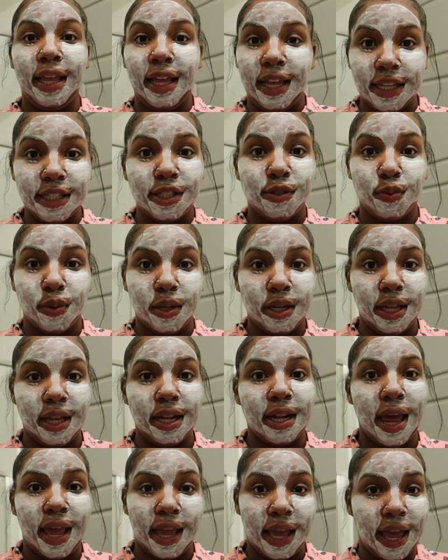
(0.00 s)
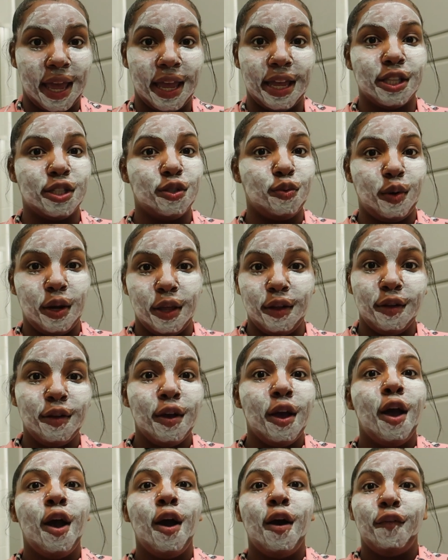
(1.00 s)
is really like a
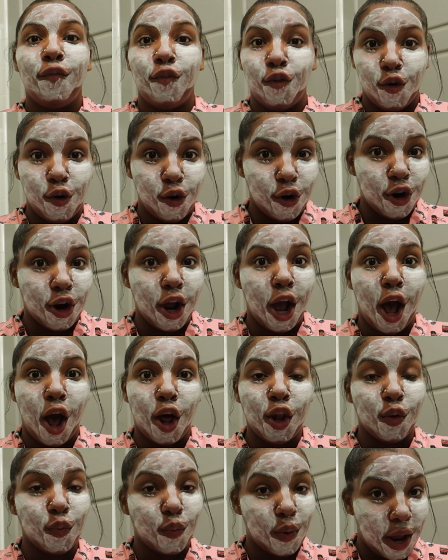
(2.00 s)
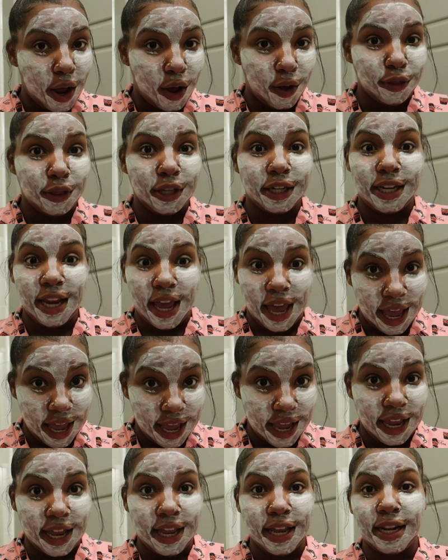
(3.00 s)
24 all around the
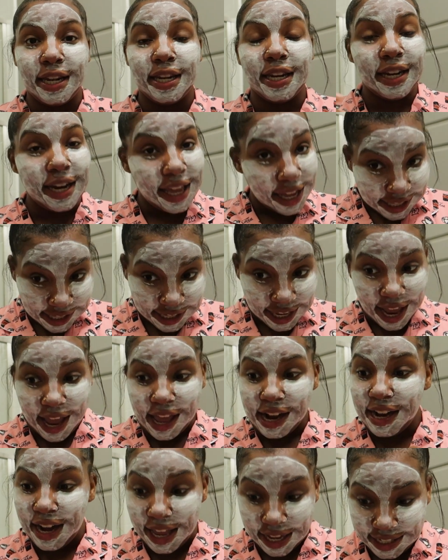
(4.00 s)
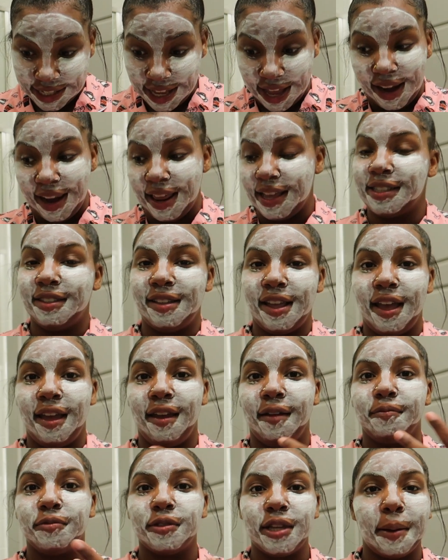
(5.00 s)
day, the next day, the next day, the next
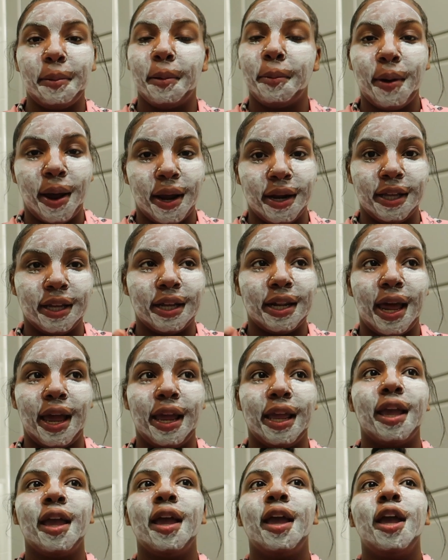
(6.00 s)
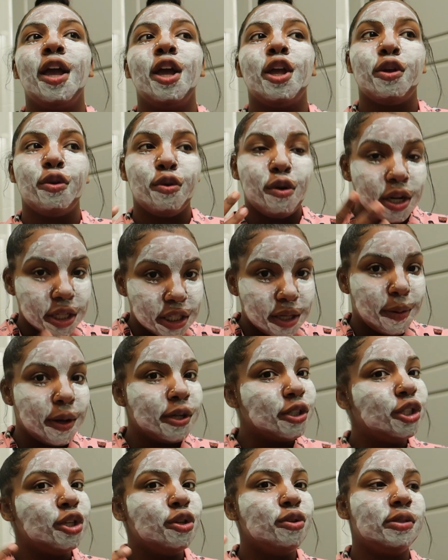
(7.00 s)
day type of product. Like you are
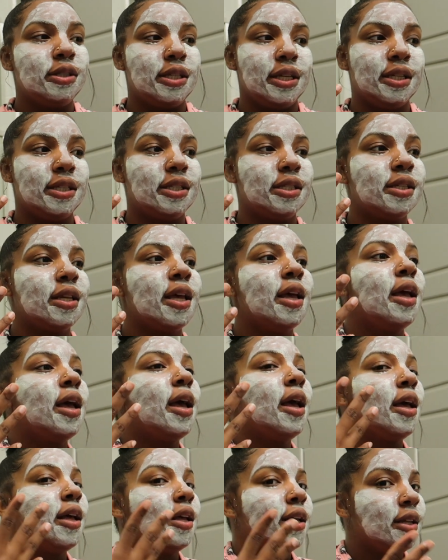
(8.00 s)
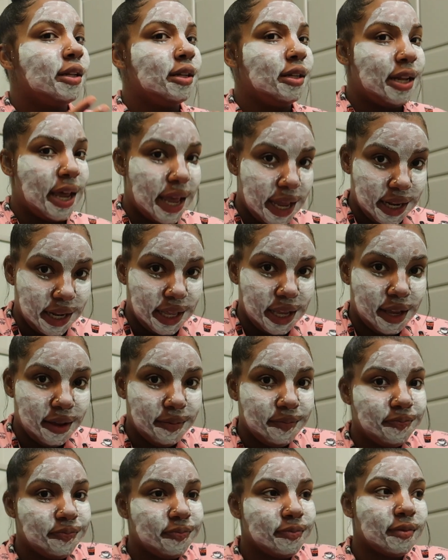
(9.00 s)
supposed to use this daily
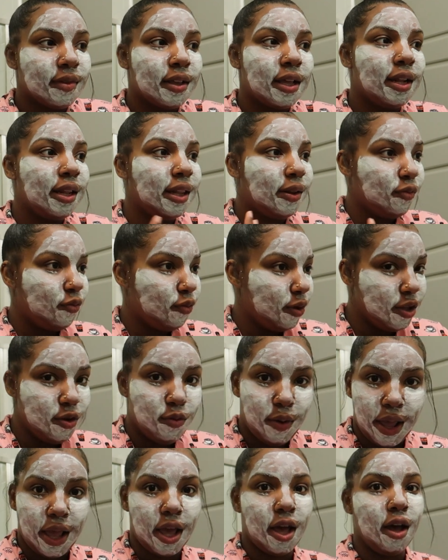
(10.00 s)
when you wake